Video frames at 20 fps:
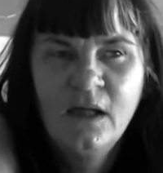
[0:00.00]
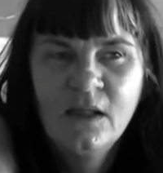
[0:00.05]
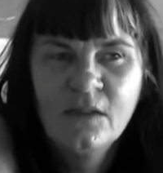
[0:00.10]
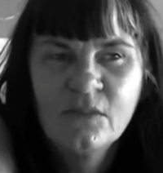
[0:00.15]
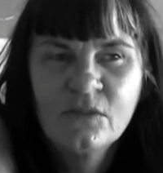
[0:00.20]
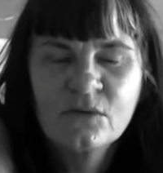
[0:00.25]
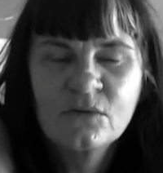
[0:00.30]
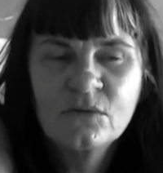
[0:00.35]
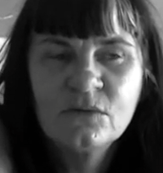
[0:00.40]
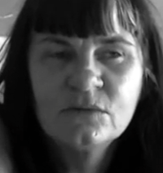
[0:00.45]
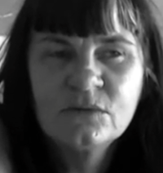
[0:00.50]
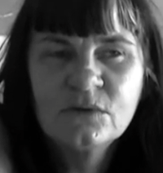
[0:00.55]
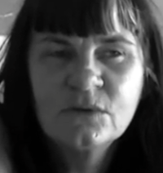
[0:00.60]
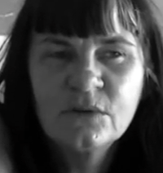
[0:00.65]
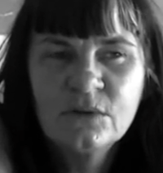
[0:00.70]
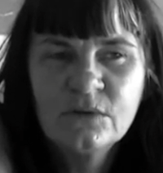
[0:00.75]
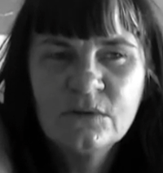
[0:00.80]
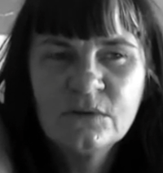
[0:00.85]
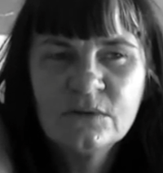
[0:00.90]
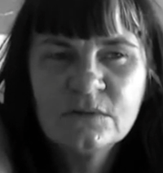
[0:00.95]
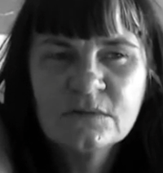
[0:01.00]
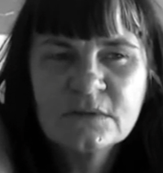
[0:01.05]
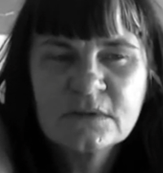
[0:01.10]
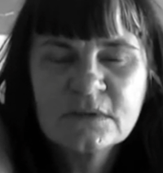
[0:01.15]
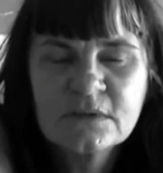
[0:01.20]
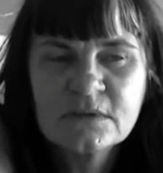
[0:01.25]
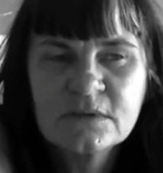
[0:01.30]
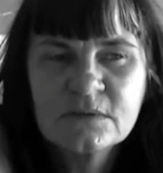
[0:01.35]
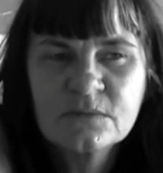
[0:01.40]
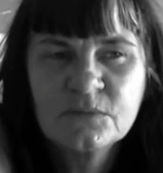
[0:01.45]
The good
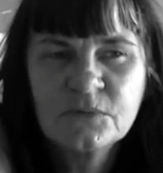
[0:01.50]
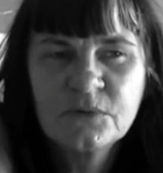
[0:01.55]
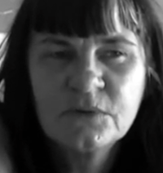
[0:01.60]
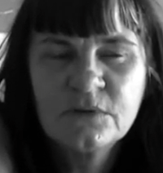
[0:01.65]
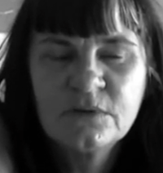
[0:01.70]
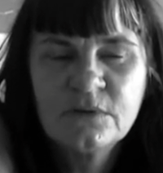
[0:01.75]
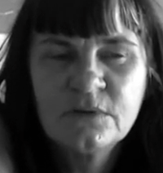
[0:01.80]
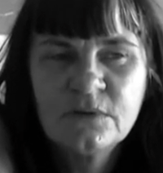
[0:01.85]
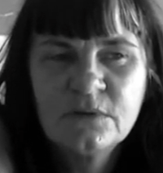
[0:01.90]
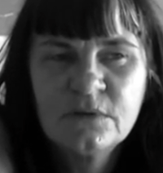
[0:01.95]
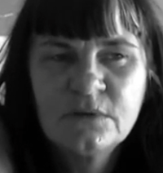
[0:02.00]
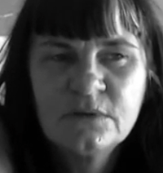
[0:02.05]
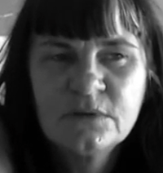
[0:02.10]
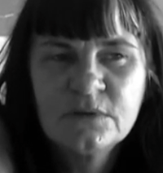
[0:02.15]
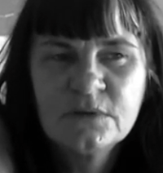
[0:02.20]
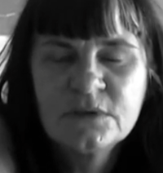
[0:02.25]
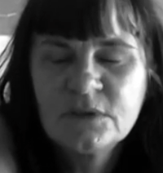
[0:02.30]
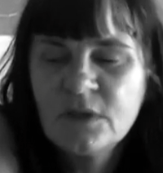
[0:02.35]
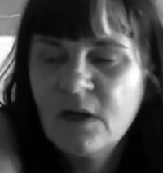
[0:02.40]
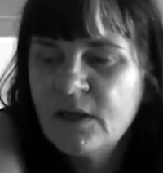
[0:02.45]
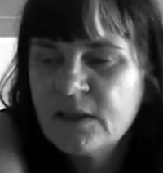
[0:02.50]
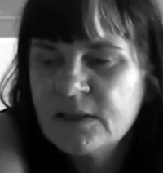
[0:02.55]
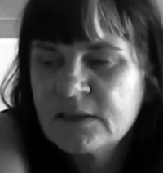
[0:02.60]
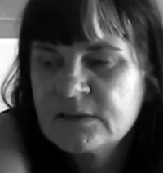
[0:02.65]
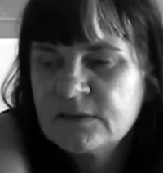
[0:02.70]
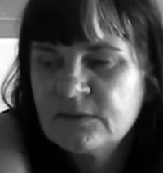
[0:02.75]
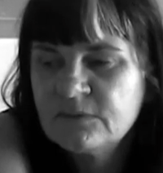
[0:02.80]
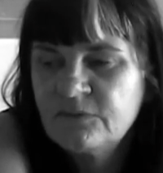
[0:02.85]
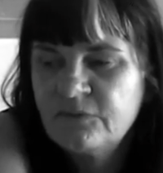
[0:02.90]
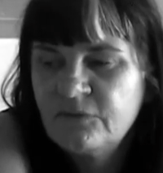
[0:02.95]
girls were
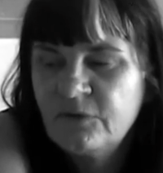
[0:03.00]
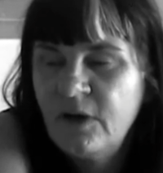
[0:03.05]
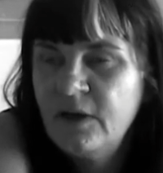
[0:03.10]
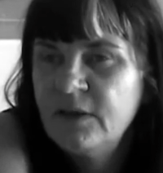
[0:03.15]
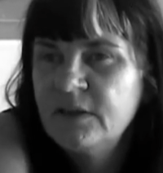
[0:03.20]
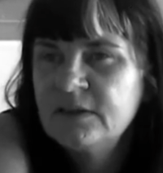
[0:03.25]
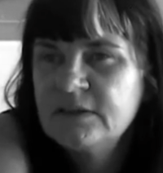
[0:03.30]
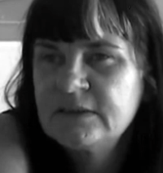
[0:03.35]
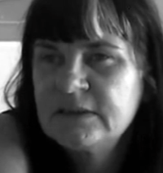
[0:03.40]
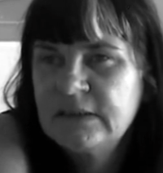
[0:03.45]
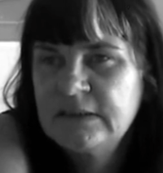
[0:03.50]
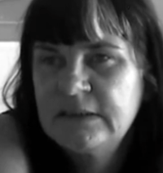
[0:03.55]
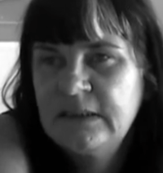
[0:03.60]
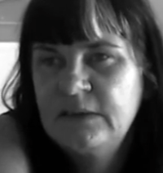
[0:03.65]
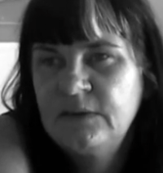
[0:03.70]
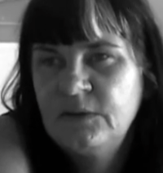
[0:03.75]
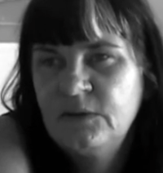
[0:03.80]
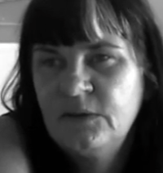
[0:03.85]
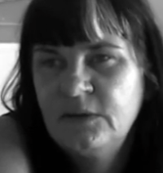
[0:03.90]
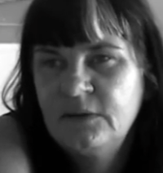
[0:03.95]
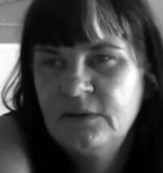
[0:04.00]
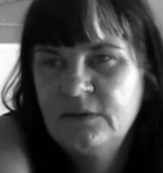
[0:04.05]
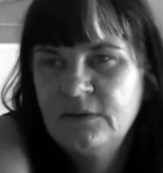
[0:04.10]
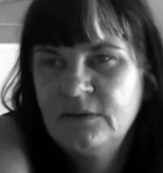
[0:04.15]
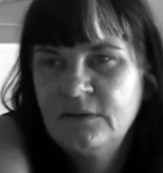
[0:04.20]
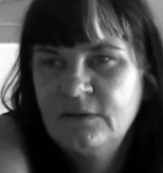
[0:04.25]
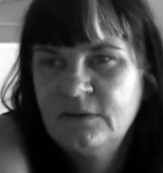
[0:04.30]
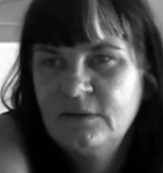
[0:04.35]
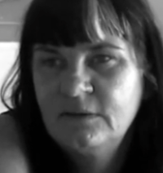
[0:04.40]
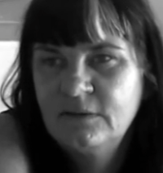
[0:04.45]
dykes on Friday and Saturday night
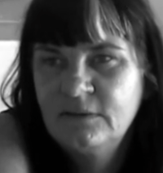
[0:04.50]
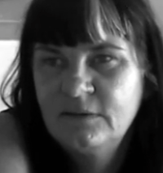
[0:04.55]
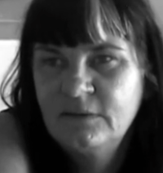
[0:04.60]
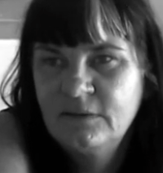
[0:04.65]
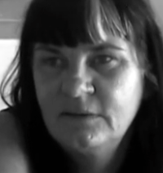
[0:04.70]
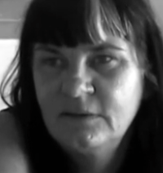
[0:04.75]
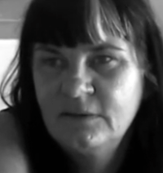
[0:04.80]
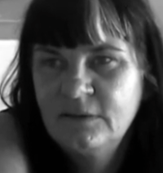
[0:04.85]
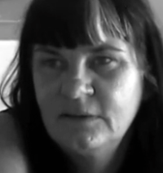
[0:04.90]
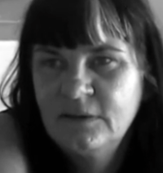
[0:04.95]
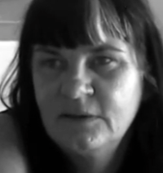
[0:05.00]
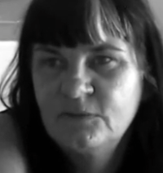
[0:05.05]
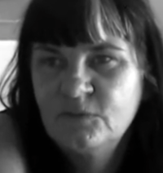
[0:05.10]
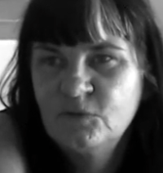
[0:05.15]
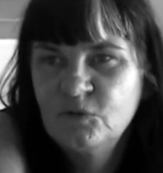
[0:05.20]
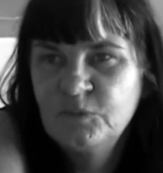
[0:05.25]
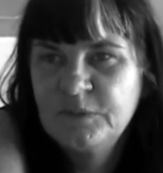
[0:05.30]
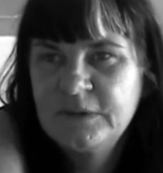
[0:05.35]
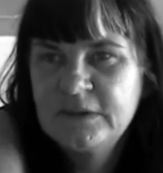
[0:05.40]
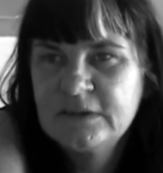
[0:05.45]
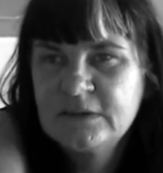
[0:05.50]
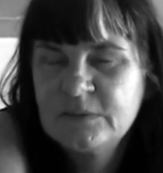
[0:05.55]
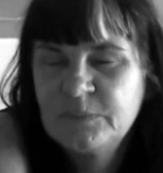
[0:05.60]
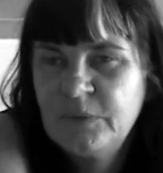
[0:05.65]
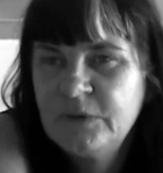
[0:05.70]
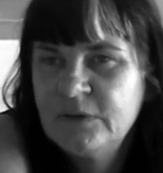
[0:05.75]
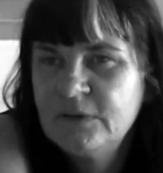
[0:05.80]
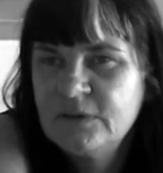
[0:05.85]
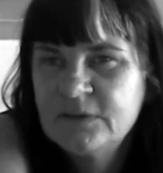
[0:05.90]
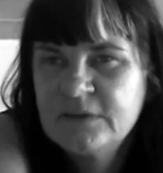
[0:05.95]
at Ruby's,
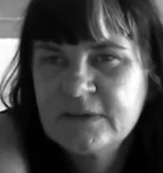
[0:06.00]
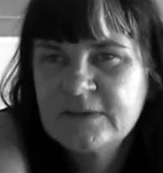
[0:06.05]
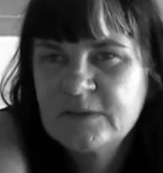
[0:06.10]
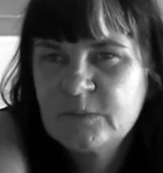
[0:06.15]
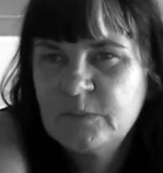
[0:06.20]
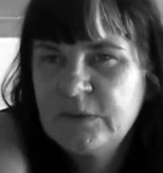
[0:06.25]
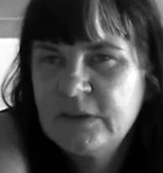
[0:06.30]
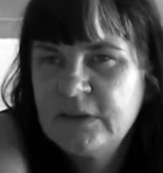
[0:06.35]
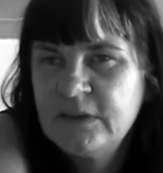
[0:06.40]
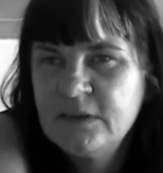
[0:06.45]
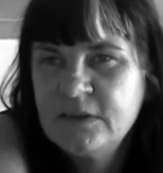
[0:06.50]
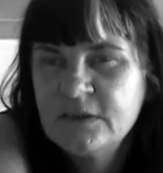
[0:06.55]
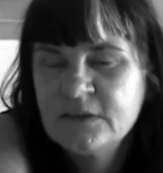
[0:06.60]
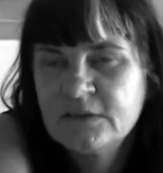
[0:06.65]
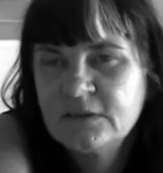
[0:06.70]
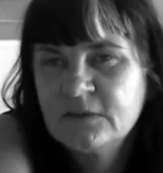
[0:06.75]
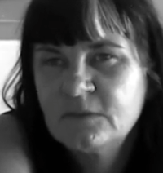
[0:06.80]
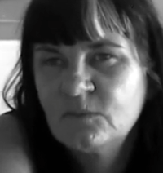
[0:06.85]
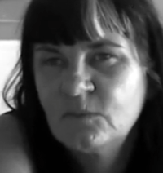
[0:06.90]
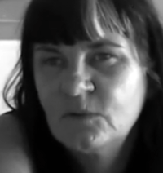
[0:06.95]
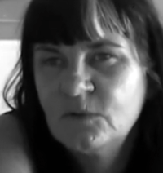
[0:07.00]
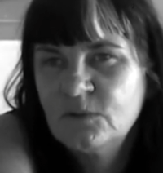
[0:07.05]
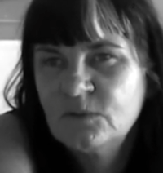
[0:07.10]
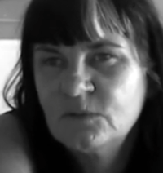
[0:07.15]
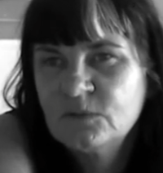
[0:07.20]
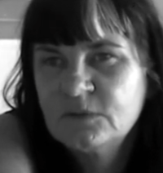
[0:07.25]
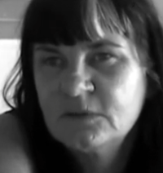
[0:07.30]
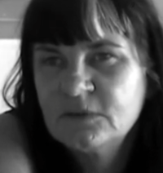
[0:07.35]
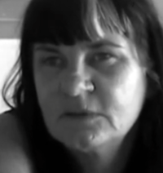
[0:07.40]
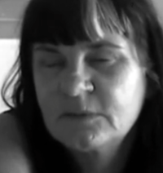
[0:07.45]
but disappeared into the
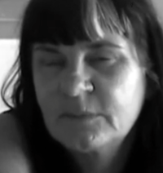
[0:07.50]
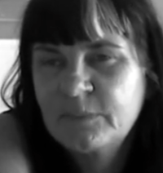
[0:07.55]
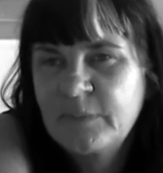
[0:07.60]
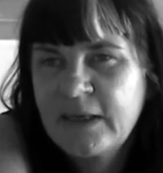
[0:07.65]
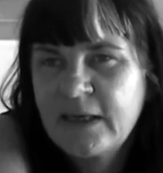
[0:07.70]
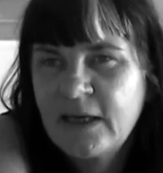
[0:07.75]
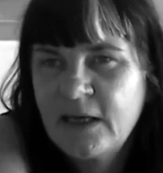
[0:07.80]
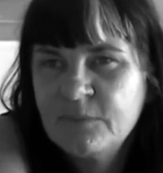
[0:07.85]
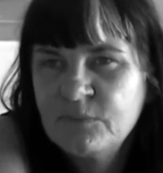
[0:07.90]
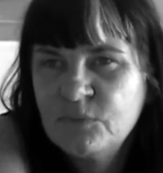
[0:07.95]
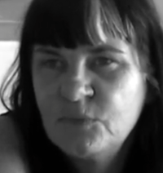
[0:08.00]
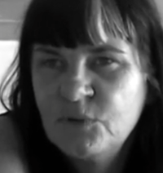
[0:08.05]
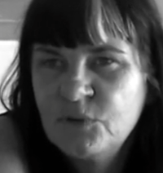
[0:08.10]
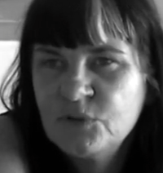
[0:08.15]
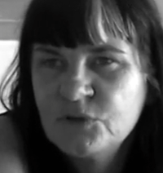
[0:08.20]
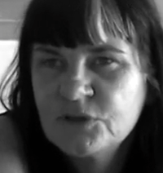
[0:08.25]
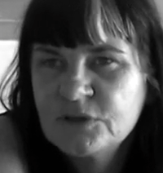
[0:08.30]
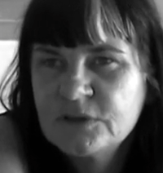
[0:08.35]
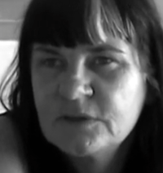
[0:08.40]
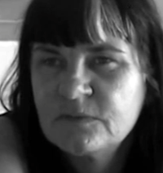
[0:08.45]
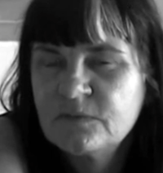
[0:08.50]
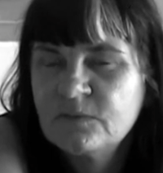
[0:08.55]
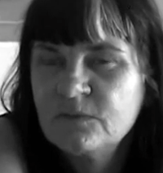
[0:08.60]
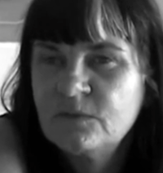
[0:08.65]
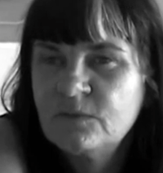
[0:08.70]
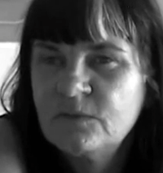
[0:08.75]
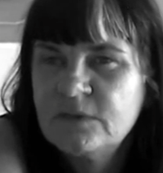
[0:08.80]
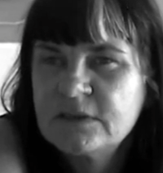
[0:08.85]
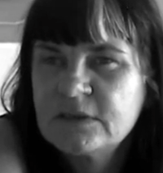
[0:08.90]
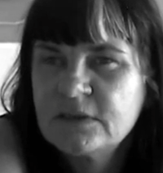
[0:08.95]
world and became mergers through
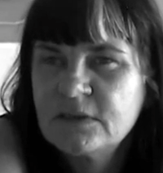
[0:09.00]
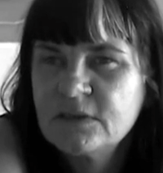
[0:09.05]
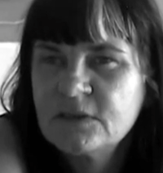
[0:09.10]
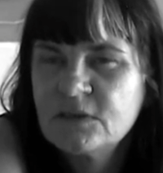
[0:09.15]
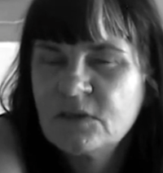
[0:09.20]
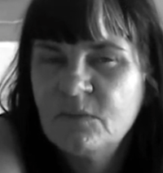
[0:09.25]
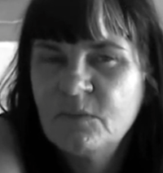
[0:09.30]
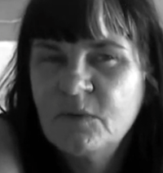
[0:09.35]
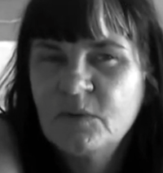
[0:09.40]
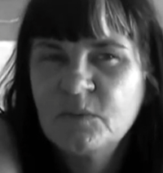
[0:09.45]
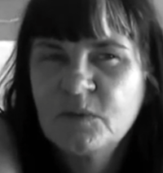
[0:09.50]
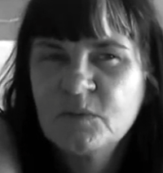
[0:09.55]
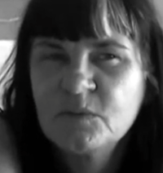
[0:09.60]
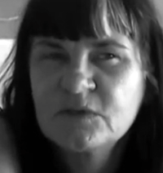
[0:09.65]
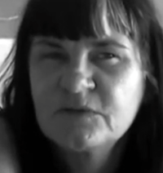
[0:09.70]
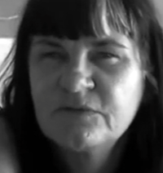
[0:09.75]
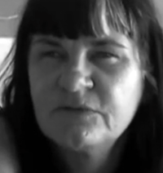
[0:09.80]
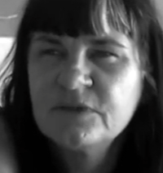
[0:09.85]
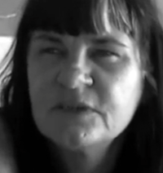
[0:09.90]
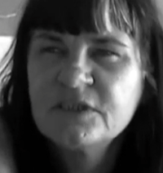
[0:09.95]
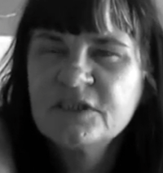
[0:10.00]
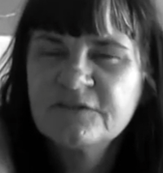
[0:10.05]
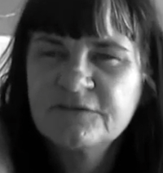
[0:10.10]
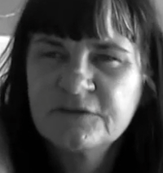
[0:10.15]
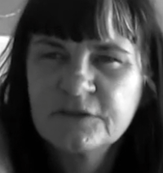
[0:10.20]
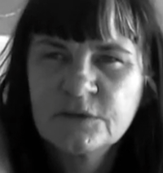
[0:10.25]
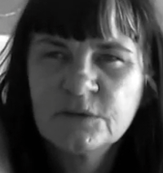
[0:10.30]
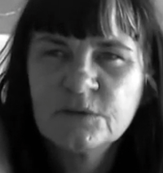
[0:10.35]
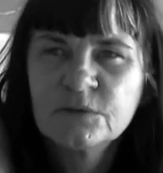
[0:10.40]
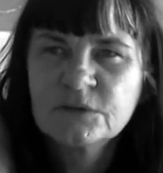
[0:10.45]
the rest of the time. I mean, it was very
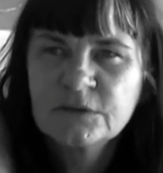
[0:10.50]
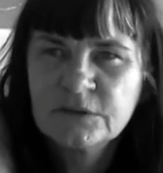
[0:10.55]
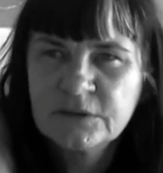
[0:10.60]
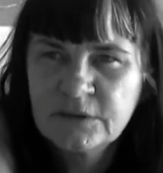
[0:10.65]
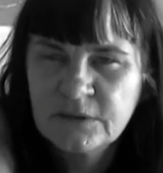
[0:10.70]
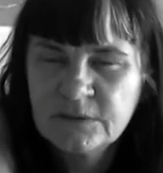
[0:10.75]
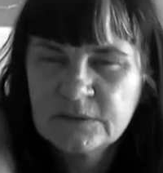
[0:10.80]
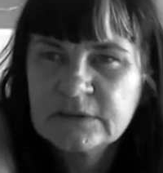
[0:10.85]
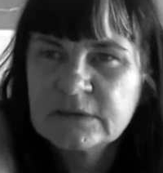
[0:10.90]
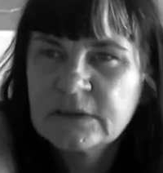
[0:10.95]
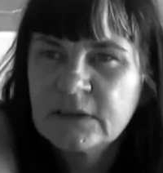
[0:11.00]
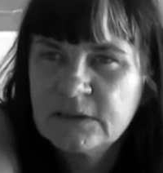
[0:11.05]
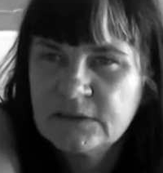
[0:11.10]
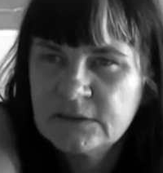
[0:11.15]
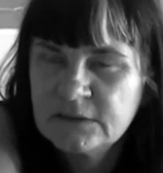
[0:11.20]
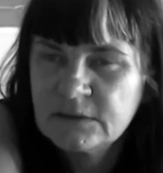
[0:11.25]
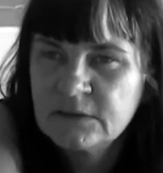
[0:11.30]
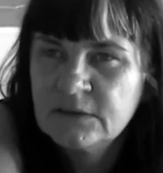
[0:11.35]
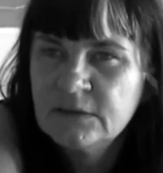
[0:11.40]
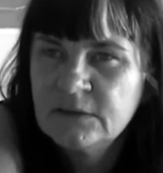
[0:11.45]
difficult in those days.